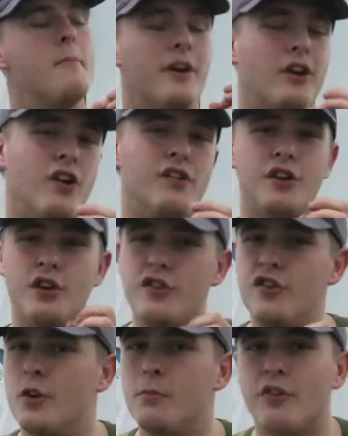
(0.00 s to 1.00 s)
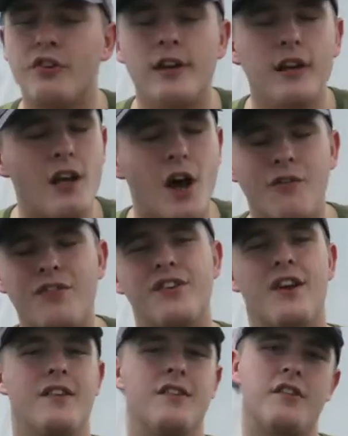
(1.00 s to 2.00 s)
because YouTube just
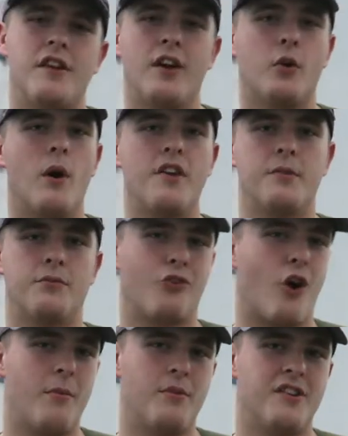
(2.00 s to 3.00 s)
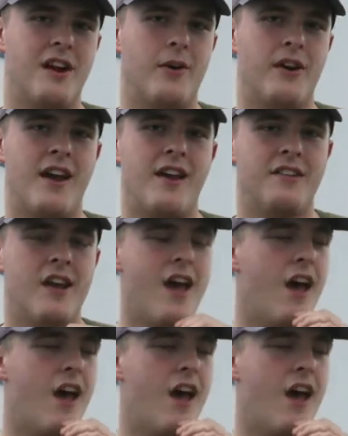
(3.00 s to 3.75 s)
loves to take away subscribers nowadays.